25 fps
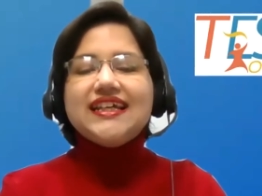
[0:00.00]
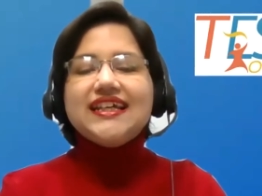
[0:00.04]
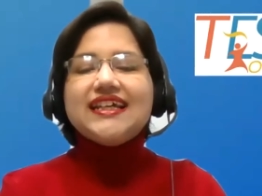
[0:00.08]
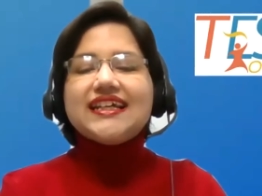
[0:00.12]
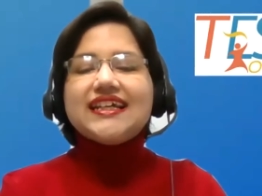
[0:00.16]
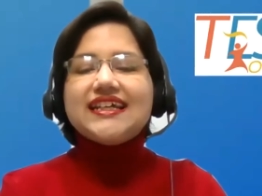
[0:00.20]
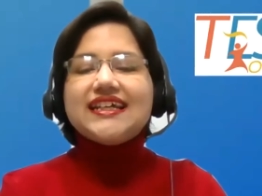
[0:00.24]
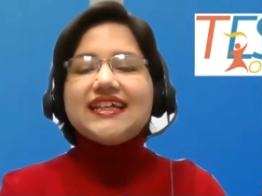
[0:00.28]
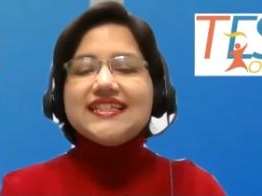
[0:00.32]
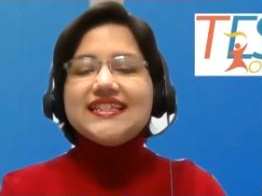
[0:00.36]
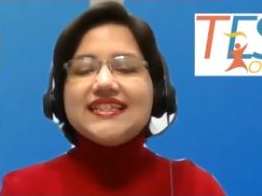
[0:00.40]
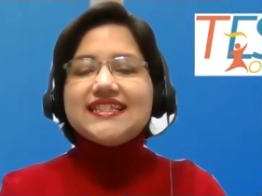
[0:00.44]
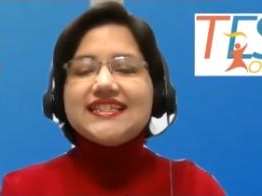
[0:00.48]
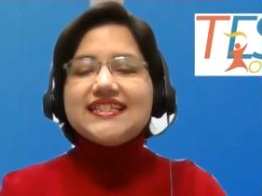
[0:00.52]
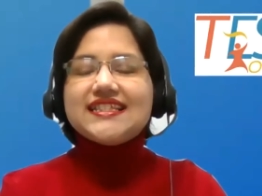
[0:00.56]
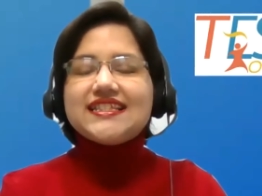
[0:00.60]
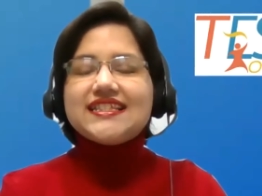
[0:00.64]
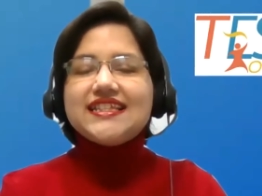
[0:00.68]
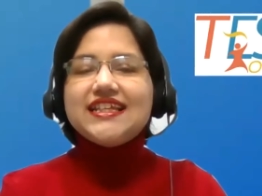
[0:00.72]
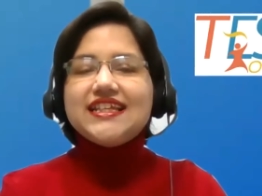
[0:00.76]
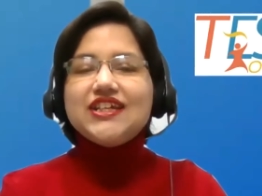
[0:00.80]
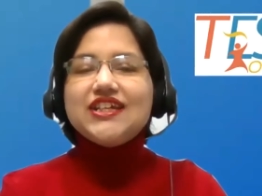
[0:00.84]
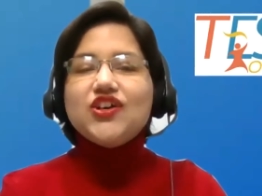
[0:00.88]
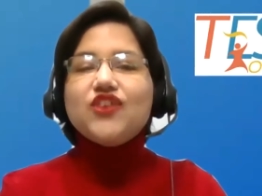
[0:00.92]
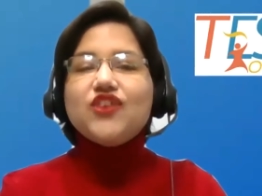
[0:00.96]

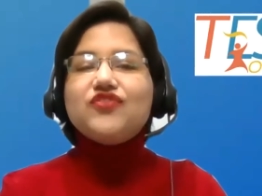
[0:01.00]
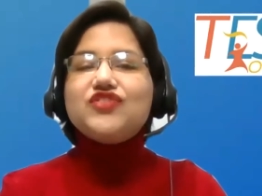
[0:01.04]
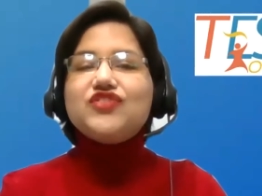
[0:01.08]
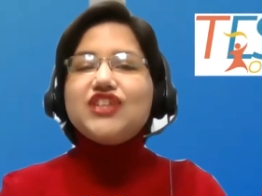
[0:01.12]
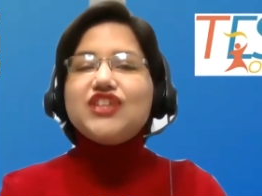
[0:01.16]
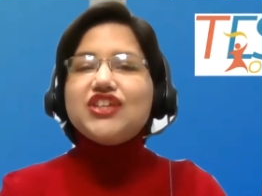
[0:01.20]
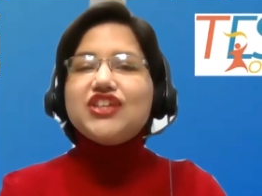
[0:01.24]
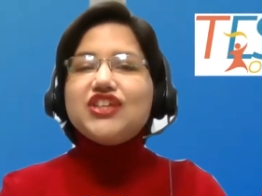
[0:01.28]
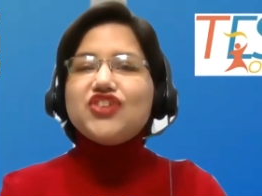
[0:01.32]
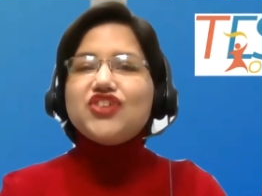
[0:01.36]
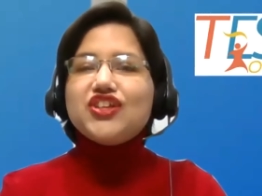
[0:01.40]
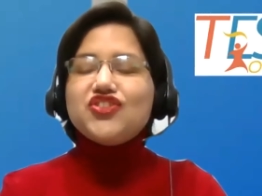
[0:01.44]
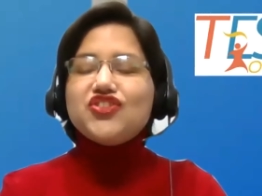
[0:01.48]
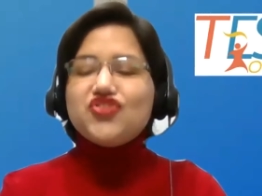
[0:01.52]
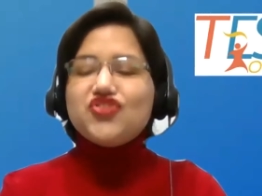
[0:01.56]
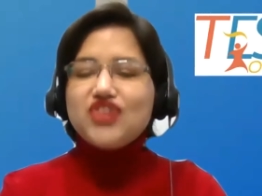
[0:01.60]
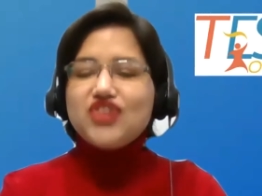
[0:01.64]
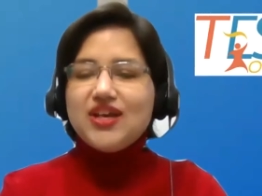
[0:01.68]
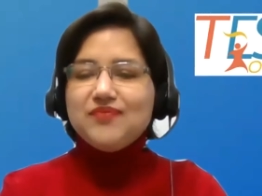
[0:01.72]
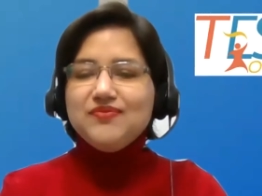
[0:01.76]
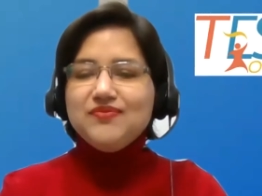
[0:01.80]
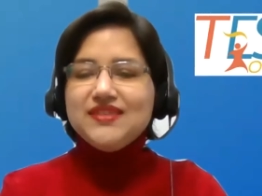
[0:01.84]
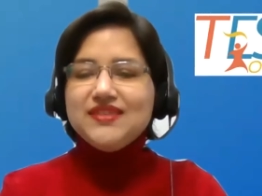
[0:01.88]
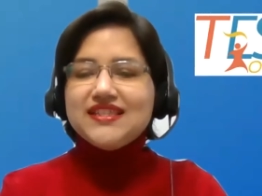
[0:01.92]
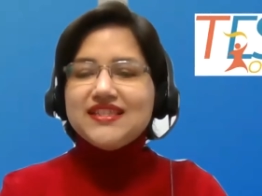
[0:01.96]
consisting of teaching
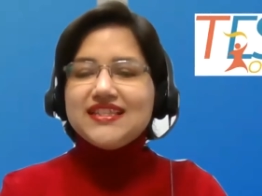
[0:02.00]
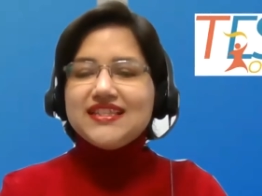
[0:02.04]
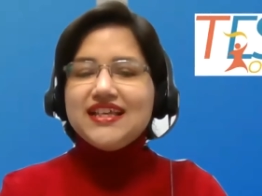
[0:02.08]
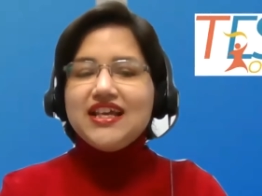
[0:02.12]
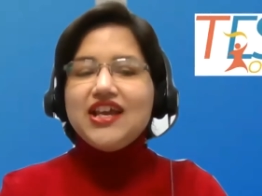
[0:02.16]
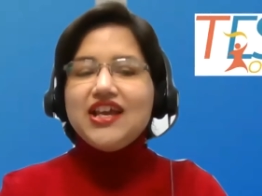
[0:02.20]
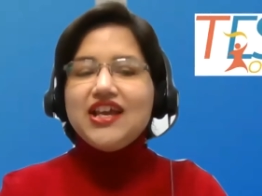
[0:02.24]
gems,